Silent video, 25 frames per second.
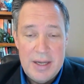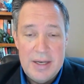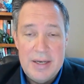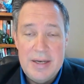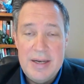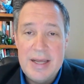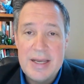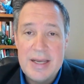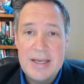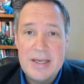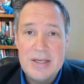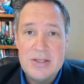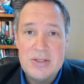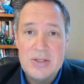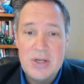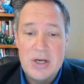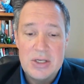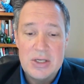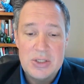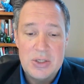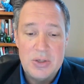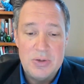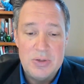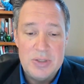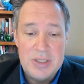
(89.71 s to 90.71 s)
Nick is
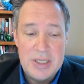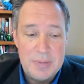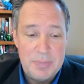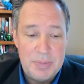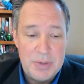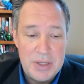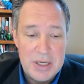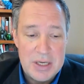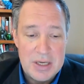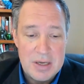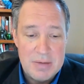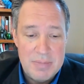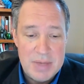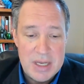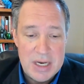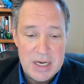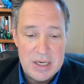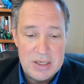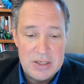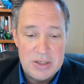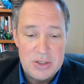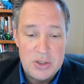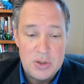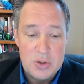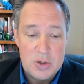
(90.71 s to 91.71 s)
also deeply
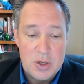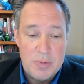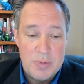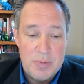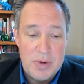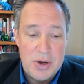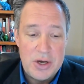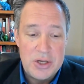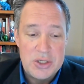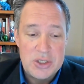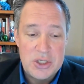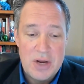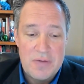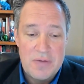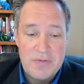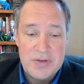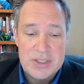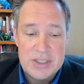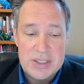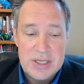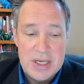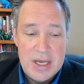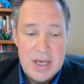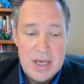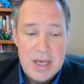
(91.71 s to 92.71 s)
committed to community
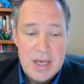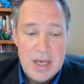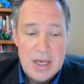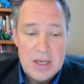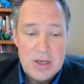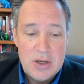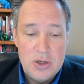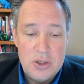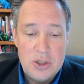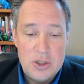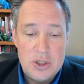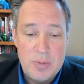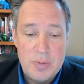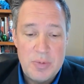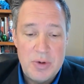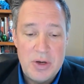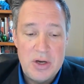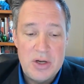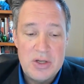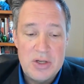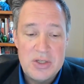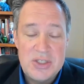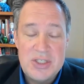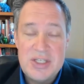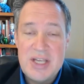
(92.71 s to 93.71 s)
service, contributing
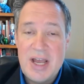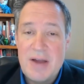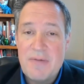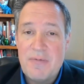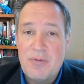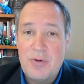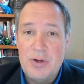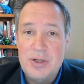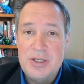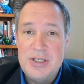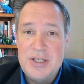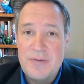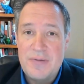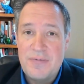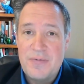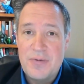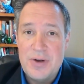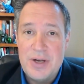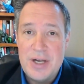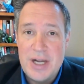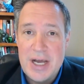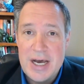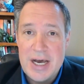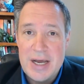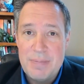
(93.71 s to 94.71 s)
to several
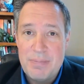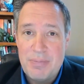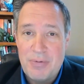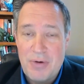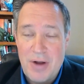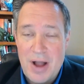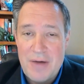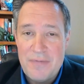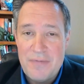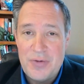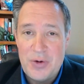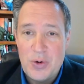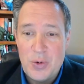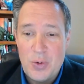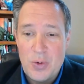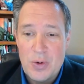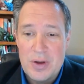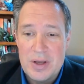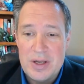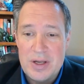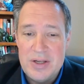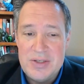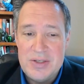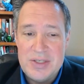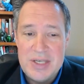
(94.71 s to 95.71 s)
different nonprofit
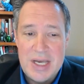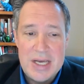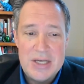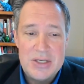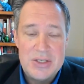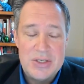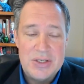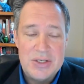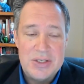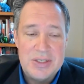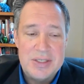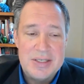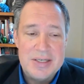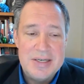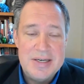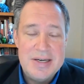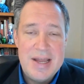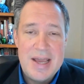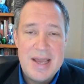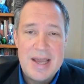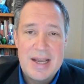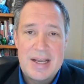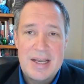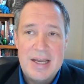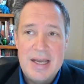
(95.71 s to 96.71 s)
organizations.
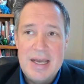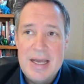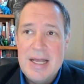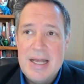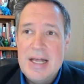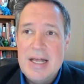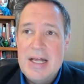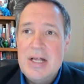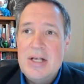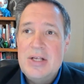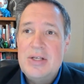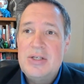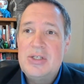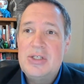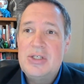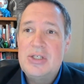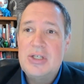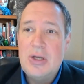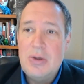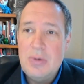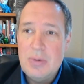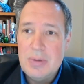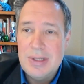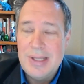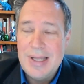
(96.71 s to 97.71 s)
Nick,
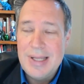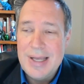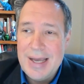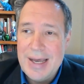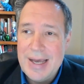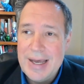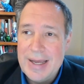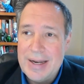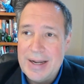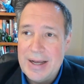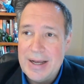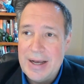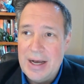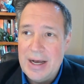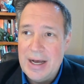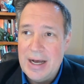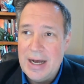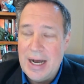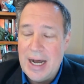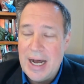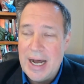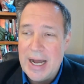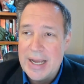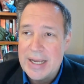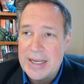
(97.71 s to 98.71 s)
so glad
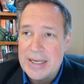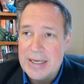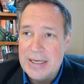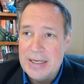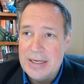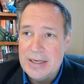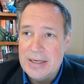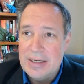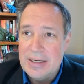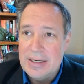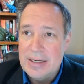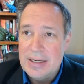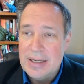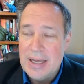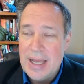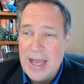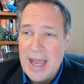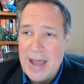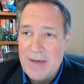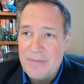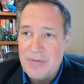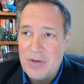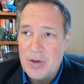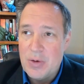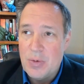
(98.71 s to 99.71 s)
I can
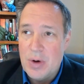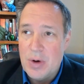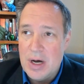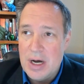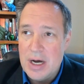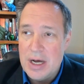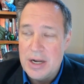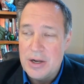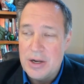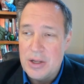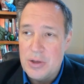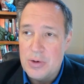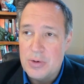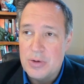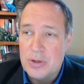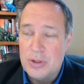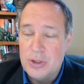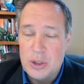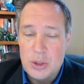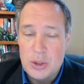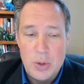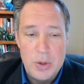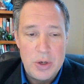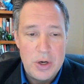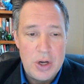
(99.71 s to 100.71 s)
have you on and you can
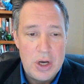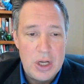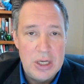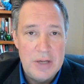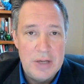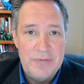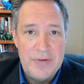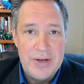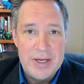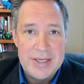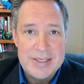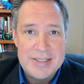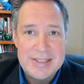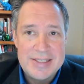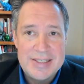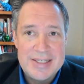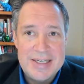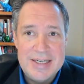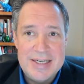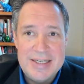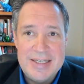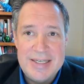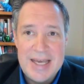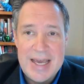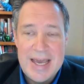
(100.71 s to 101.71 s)
join all of us
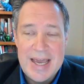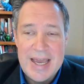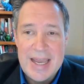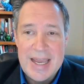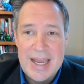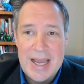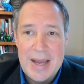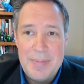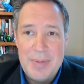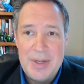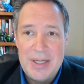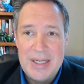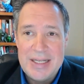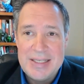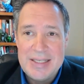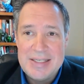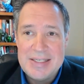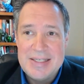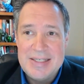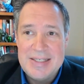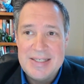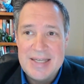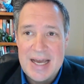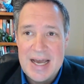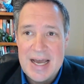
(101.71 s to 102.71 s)
today. I mean, let's
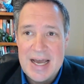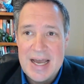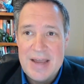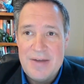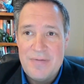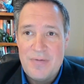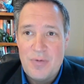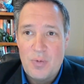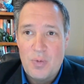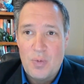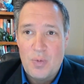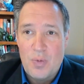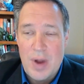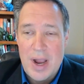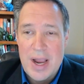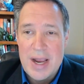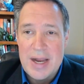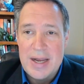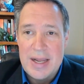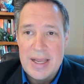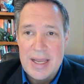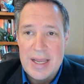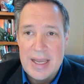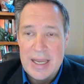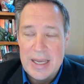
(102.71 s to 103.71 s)
dive
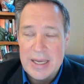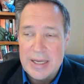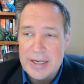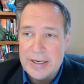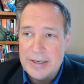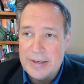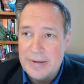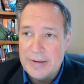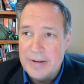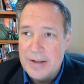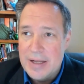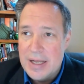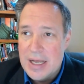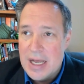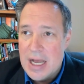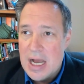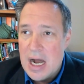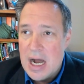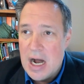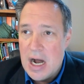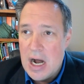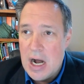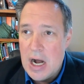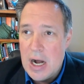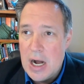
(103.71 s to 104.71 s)
right in
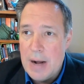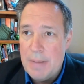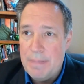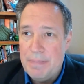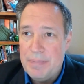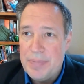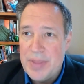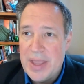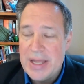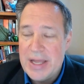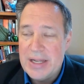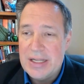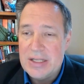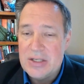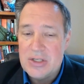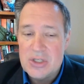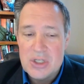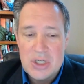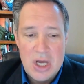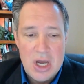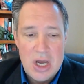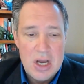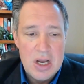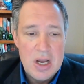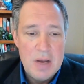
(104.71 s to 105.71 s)
and let's
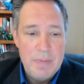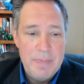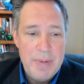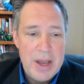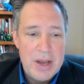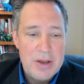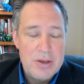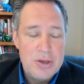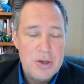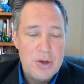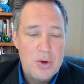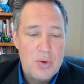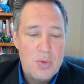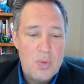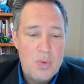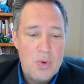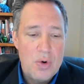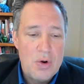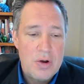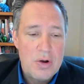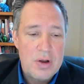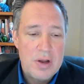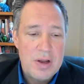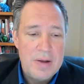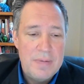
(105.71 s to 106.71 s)
talk about your
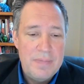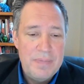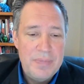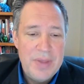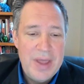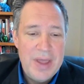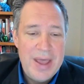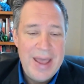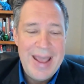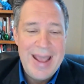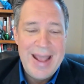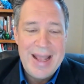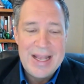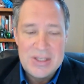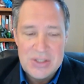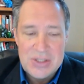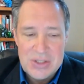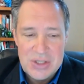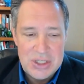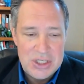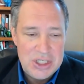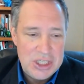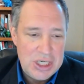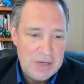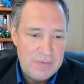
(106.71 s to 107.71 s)
work as
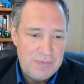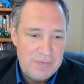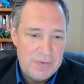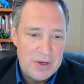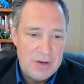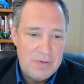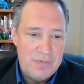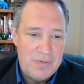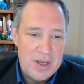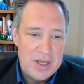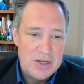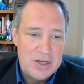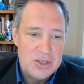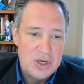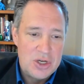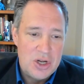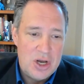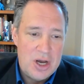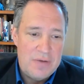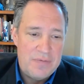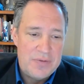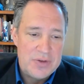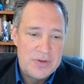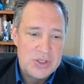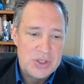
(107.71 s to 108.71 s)
the Chief Innovation
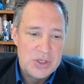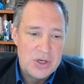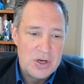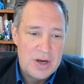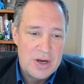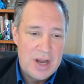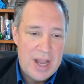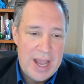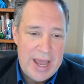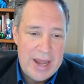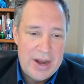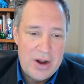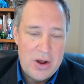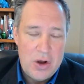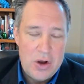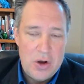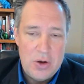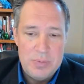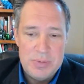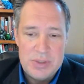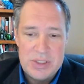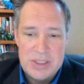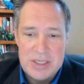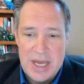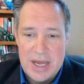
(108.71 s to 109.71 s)
Officer at
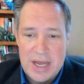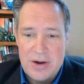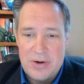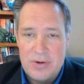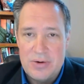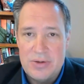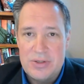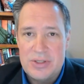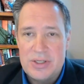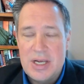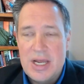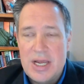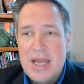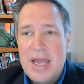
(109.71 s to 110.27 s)
Homesteaders